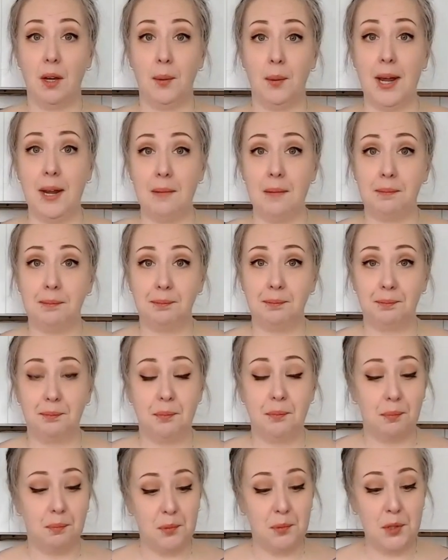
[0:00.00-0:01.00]
Okay?
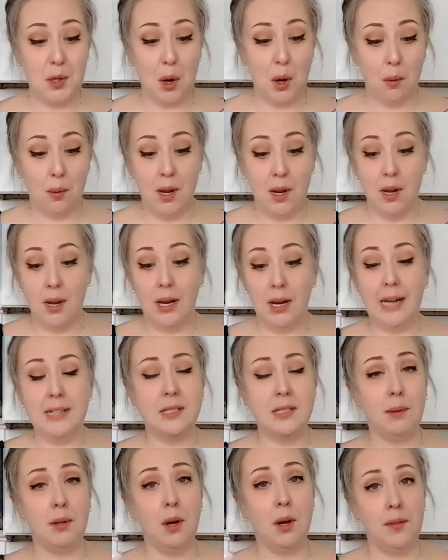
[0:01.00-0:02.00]
So
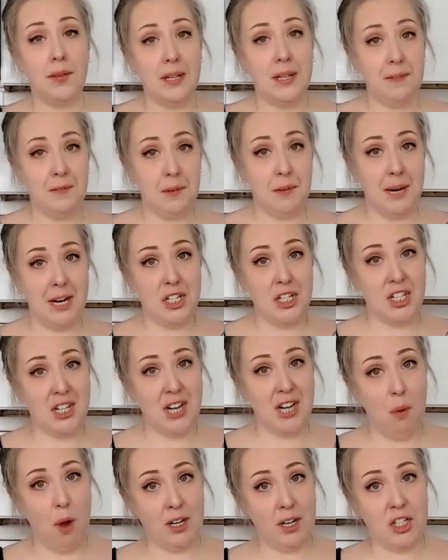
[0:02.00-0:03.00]
that's about all the information
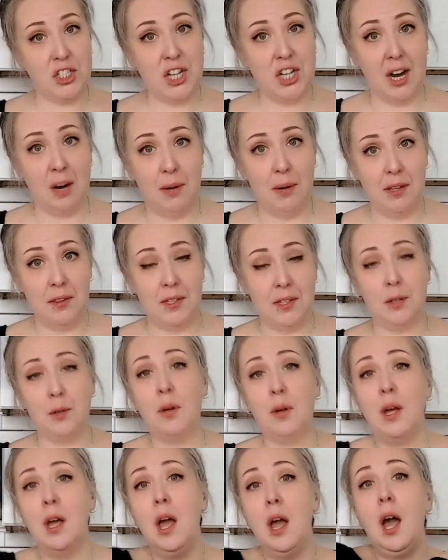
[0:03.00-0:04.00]
I want to share with
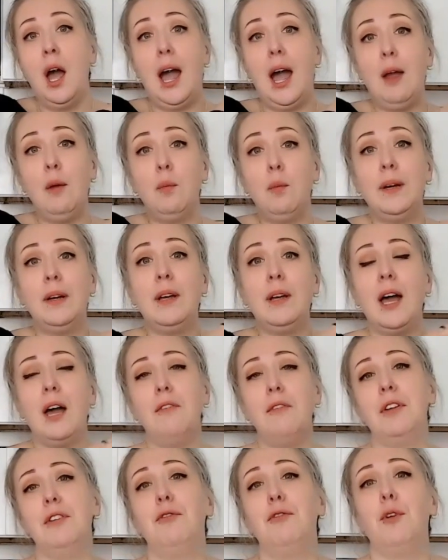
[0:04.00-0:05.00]
you. I will
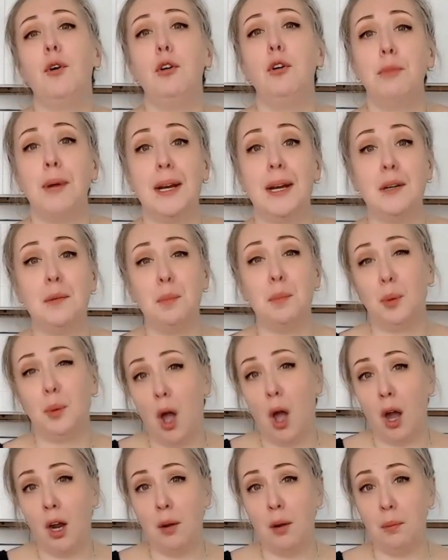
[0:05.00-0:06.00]
have a full written
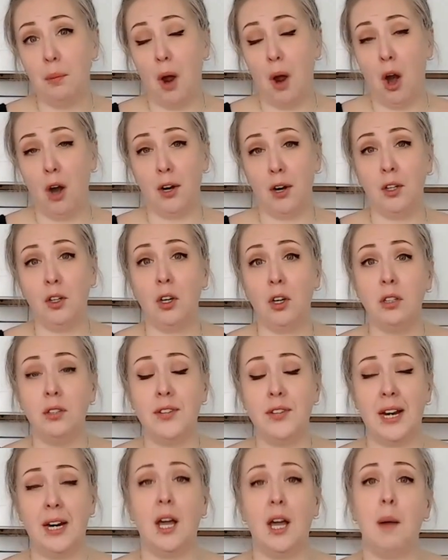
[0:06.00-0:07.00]
blog article
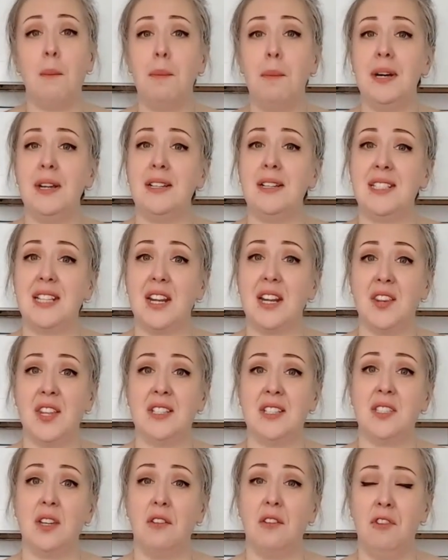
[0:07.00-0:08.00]
that accompanies
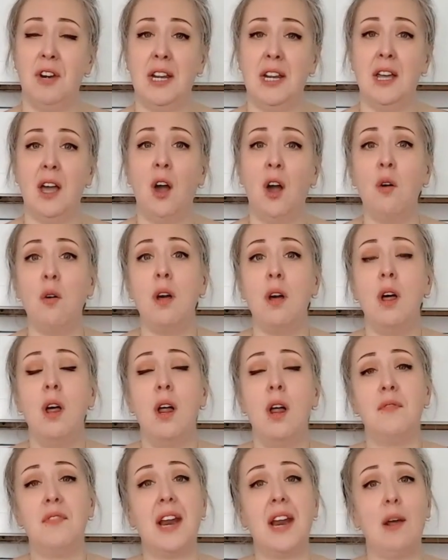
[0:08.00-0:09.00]
this video
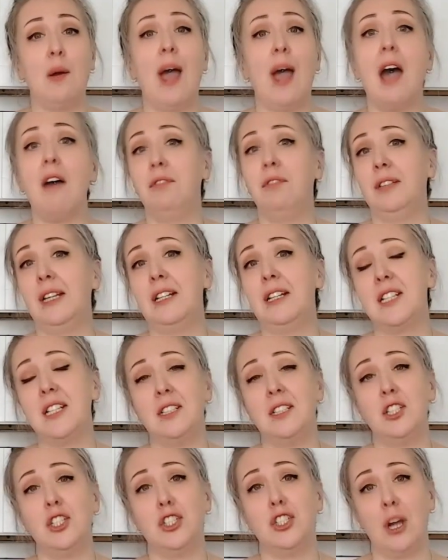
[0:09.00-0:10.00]
that I have linked
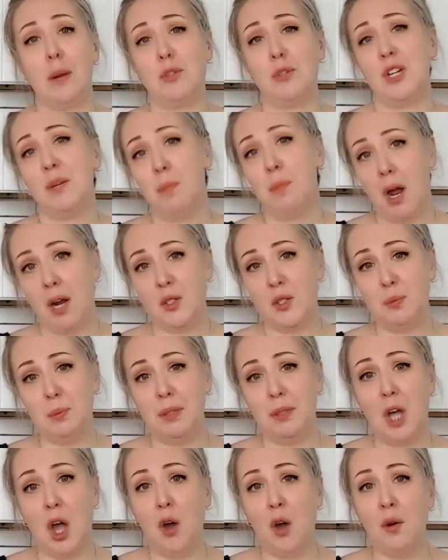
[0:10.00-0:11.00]
in the description box
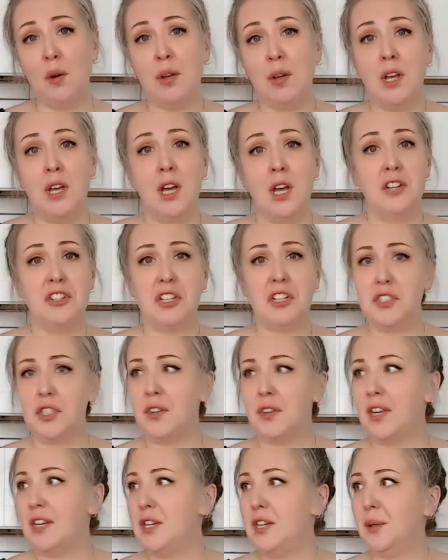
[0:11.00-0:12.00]
below, just
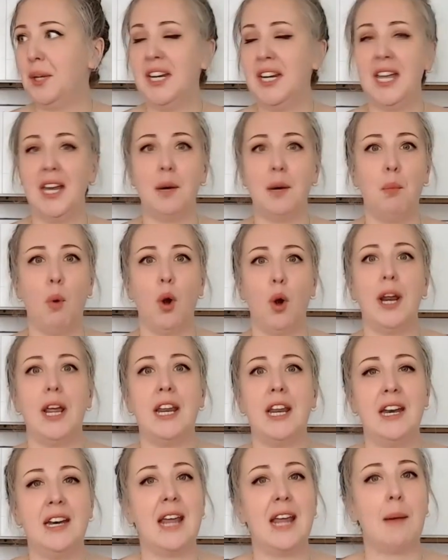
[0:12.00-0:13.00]
so that you can get a more
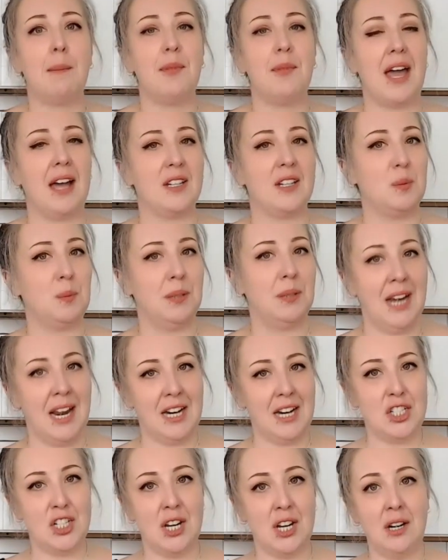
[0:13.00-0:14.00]
in-depth
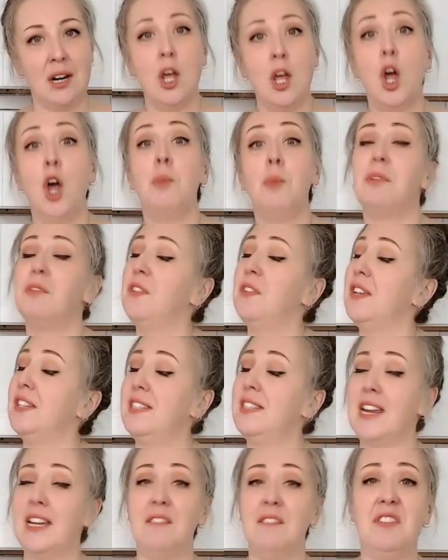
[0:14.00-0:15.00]
explanation. For the
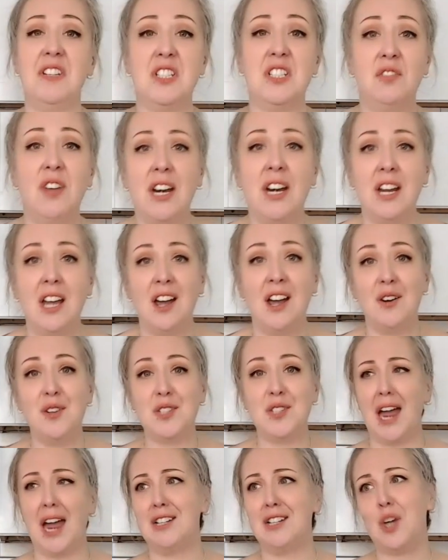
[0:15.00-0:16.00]
sake of these
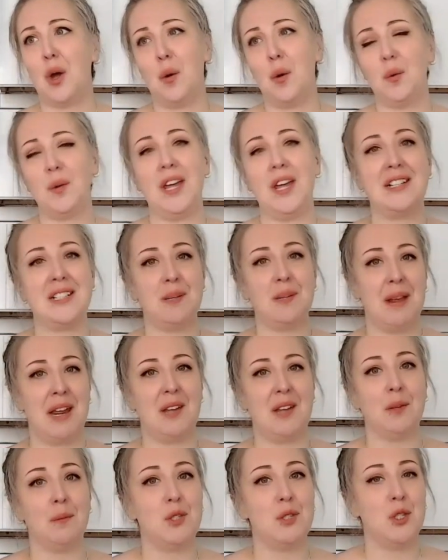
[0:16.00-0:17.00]
videos, I don't like to
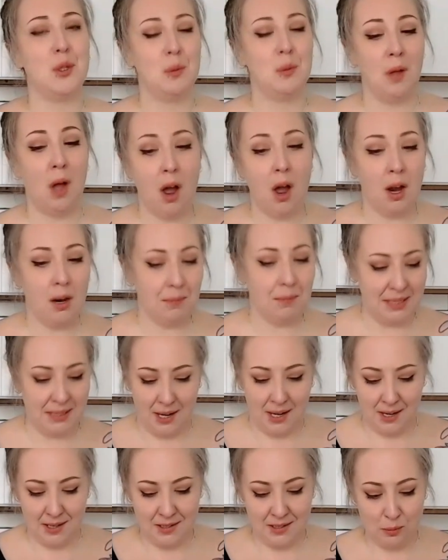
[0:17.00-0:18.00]
make them too long
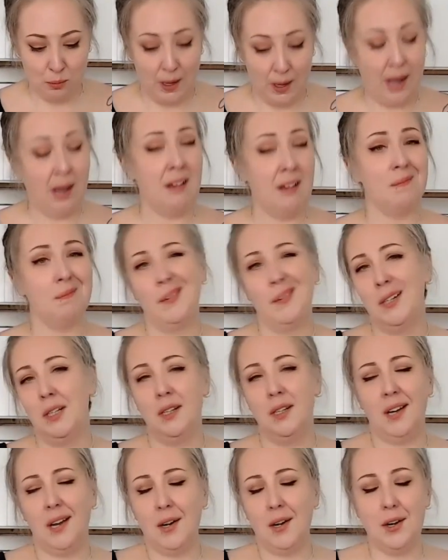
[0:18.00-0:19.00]
because, well,
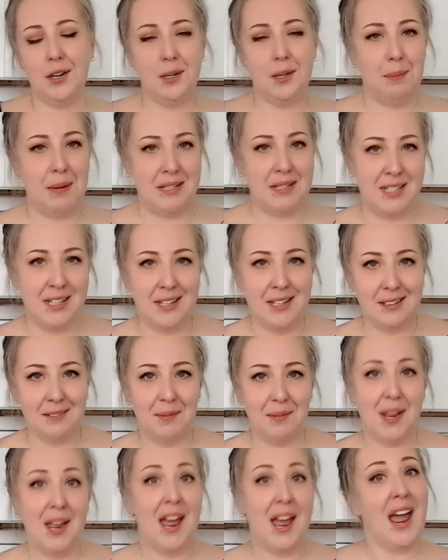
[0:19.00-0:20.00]
I know you're busy,
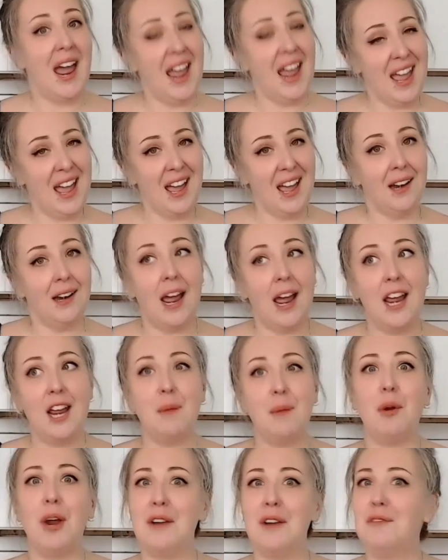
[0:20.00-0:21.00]
and I
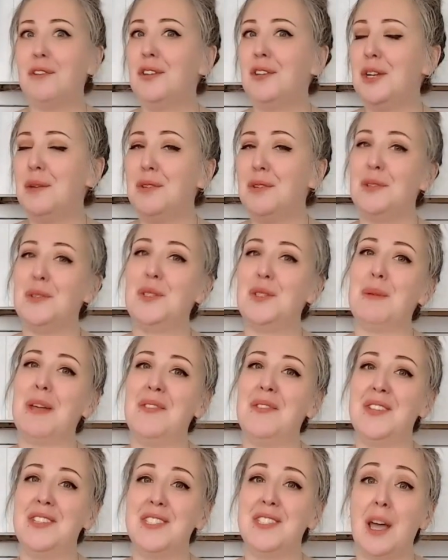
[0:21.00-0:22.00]
am grateful you do
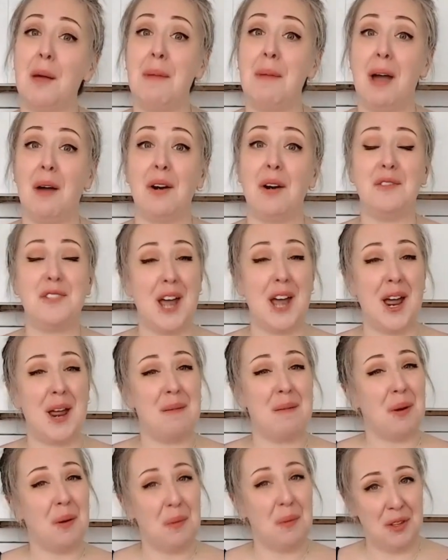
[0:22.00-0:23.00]
spend this amount of
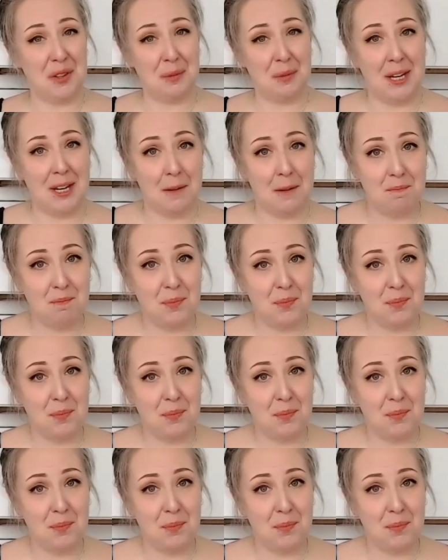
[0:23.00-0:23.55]
time with me.